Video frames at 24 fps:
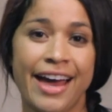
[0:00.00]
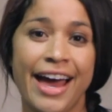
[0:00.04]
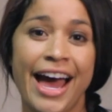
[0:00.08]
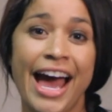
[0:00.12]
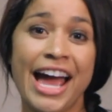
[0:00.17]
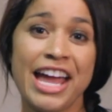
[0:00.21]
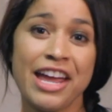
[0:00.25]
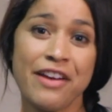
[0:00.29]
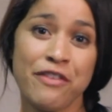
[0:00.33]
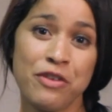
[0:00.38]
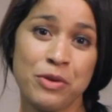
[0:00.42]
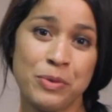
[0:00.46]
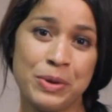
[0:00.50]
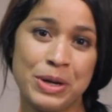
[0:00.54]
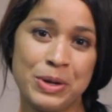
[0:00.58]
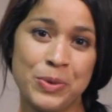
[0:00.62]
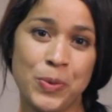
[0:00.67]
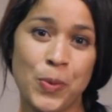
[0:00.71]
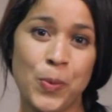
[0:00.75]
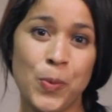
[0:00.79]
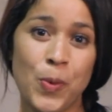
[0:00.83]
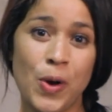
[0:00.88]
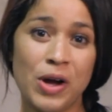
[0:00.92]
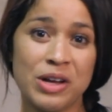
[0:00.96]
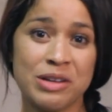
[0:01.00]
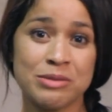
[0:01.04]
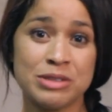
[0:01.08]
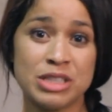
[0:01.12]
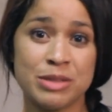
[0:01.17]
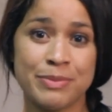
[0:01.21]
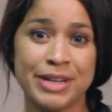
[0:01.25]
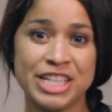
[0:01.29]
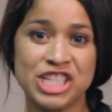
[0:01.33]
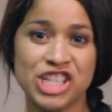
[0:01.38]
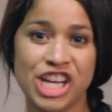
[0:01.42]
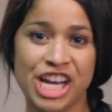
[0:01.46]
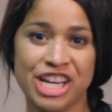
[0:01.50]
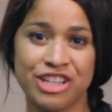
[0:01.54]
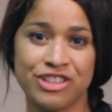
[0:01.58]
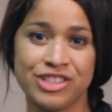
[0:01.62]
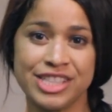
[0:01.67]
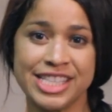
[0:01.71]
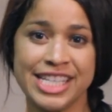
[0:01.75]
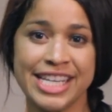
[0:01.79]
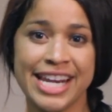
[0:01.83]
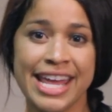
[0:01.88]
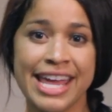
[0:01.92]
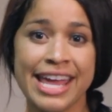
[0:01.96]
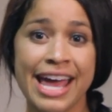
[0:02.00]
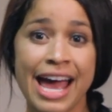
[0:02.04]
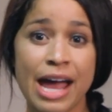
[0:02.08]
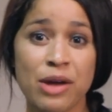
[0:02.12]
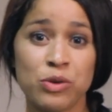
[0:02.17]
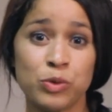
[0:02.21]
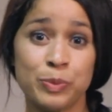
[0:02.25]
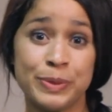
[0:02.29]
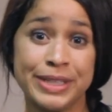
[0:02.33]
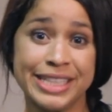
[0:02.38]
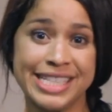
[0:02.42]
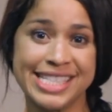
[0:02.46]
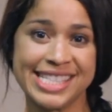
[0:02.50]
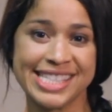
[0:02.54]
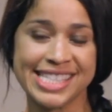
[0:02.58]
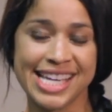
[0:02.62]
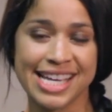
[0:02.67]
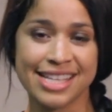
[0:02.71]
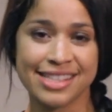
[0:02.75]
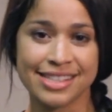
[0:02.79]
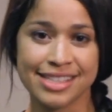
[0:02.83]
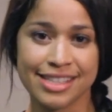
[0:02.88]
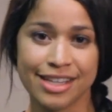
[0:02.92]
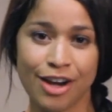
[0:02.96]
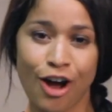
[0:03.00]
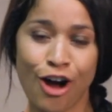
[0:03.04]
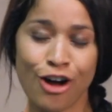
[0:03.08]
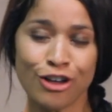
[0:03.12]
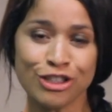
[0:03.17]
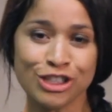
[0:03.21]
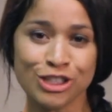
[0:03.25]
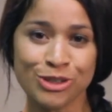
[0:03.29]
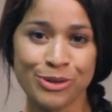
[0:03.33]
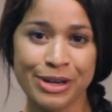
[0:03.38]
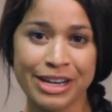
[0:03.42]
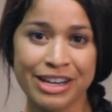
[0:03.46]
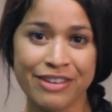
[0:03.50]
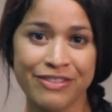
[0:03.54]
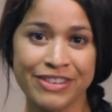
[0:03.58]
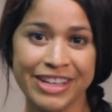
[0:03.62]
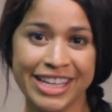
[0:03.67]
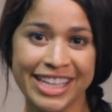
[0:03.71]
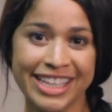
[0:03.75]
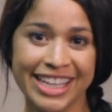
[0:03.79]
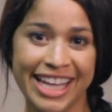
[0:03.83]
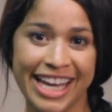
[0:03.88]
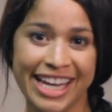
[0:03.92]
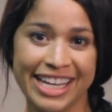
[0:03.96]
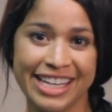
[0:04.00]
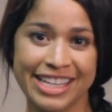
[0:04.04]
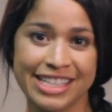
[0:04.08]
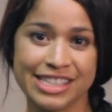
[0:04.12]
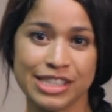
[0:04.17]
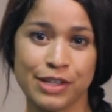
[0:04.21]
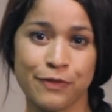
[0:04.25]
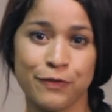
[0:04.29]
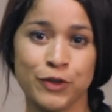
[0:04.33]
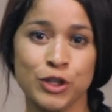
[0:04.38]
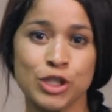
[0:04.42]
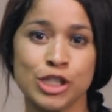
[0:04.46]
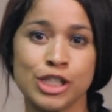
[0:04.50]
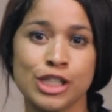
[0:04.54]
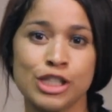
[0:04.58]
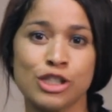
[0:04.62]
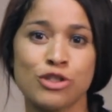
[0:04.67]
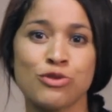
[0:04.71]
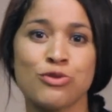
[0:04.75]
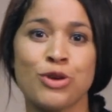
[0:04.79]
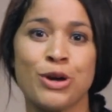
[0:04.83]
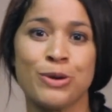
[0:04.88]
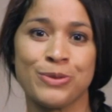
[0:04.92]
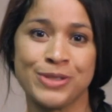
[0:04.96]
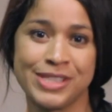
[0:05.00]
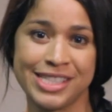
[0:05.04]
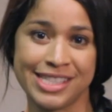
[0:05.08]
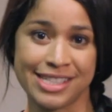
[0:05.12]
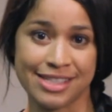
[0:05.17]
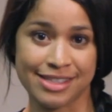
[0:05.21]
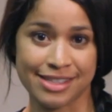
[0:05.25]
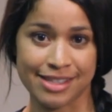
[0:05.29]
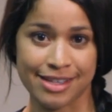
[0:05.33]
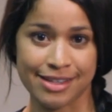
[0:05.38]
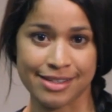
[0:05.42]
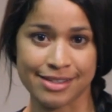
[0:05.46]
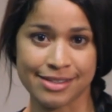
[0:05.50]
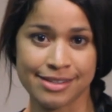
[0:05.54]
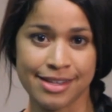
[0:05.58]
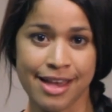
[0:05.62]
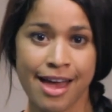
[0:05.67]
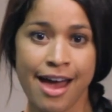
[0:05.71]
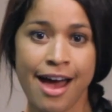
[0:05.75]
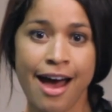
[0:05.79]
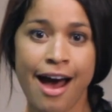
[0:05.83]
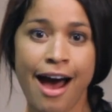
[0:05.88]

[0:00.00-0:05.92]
Hi everyone, welcome to my channel. Today I will be discussing ulcerative colitis versus Crohn's disease.